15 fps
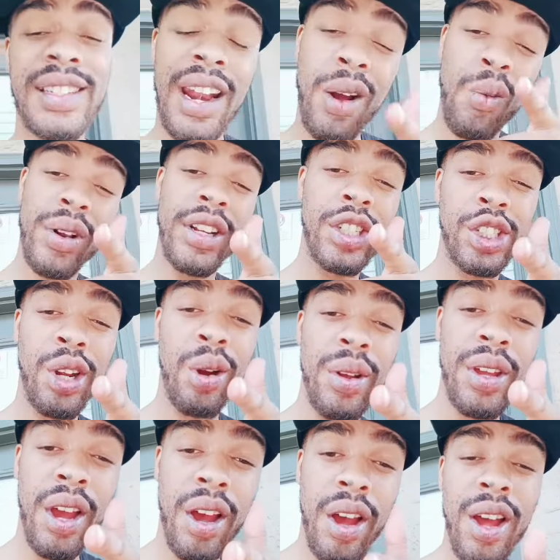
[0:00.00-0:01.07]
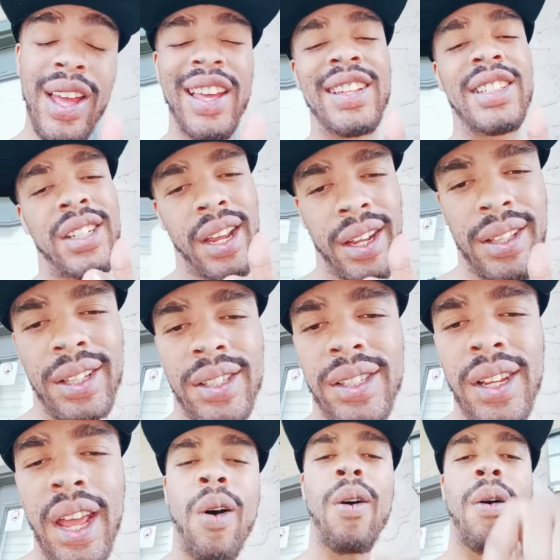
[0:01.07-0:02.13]
that I want to show y'all. Check this
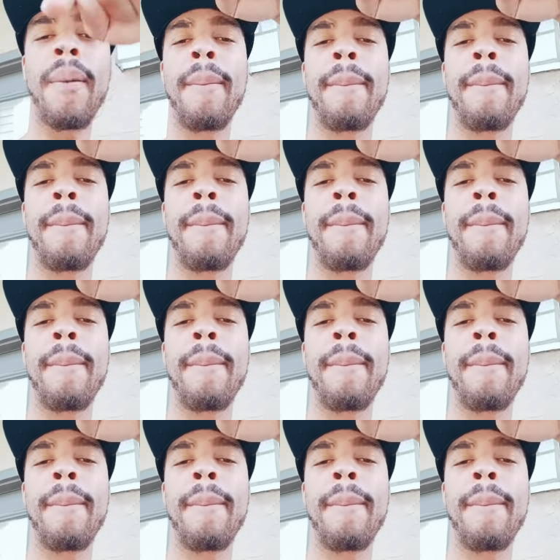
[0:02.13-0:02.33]
out.